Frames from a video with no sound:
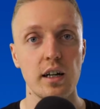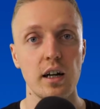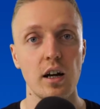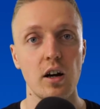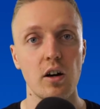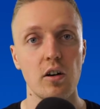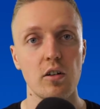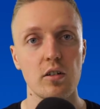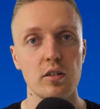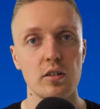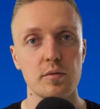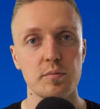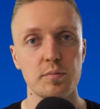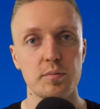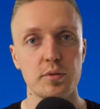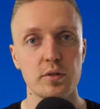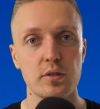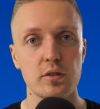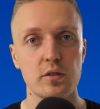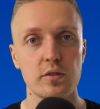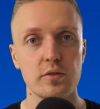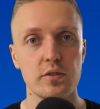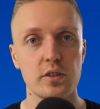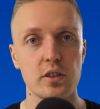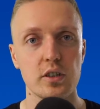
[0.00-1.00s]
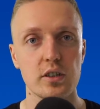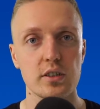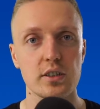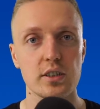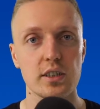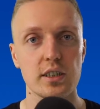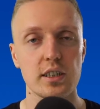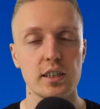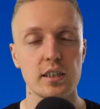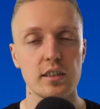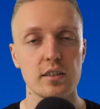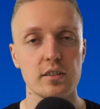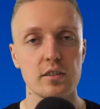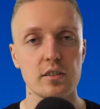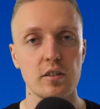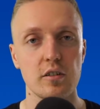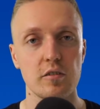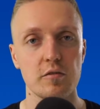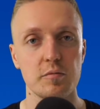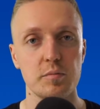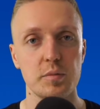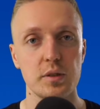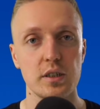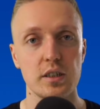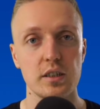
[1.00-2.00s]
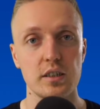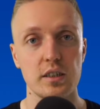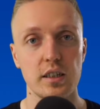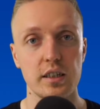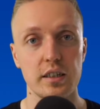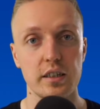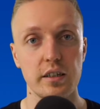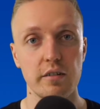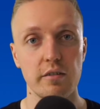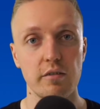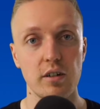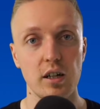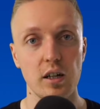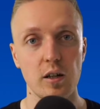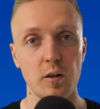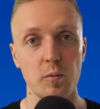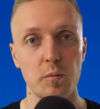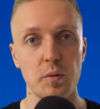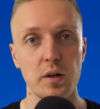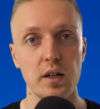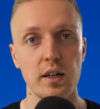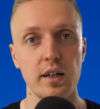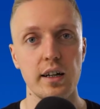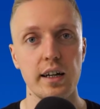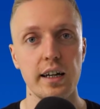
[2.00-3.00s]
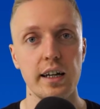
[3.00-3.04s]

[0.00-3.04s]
or improve your skills of being a developer